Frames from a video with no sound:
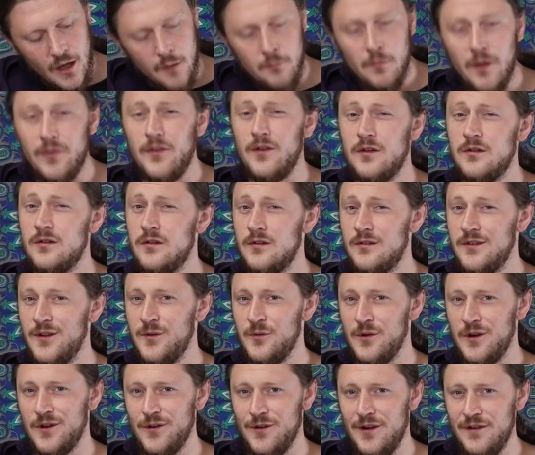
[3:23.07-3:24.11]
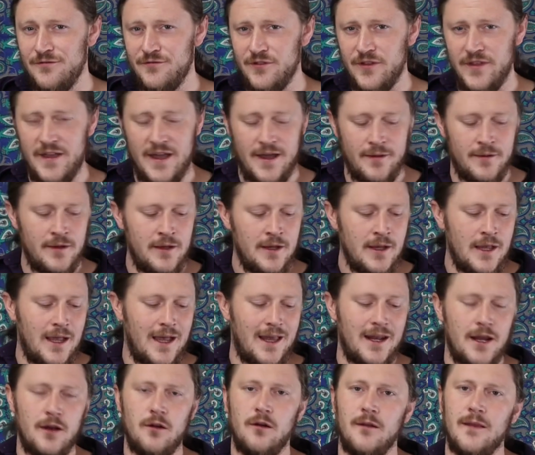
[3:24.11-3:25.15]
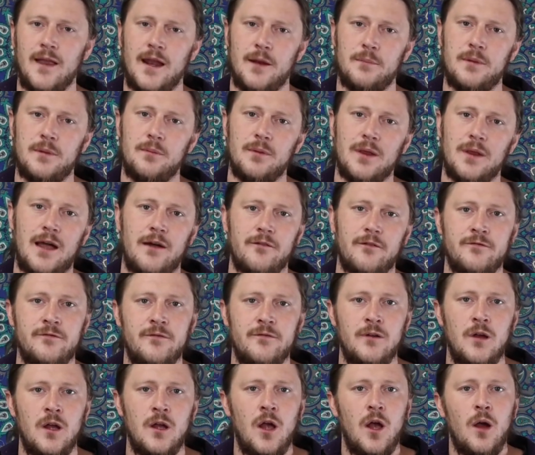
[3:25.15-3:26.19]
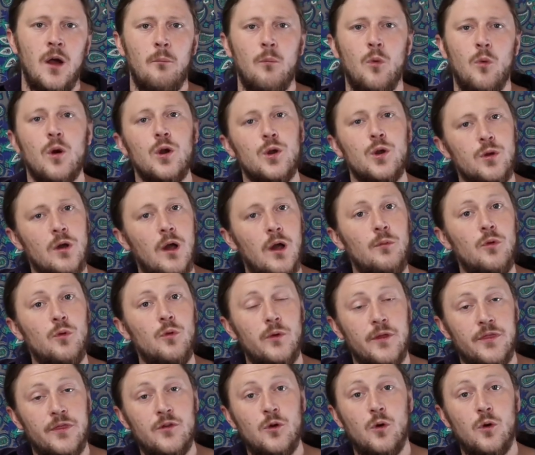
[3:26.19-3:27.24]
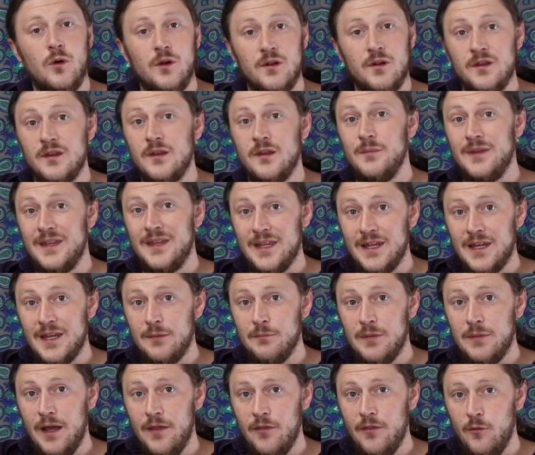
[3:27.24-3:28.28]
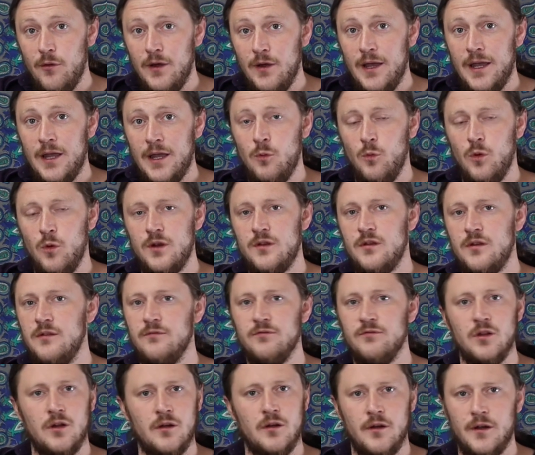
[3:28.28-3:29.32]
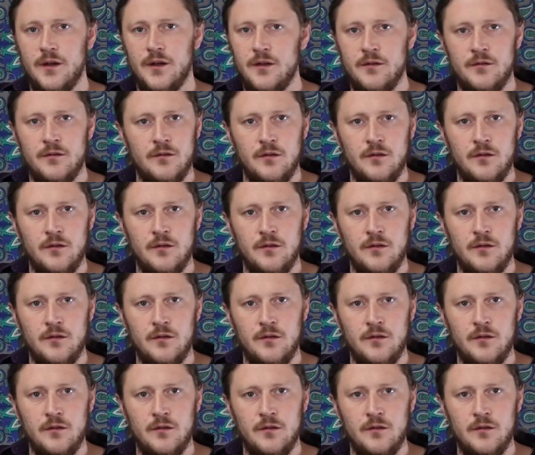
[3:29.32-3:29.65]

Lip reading: but they certainly work great for that. And I know a lot of people have more trouble with chords in the beginning, by the way. Once you've learned,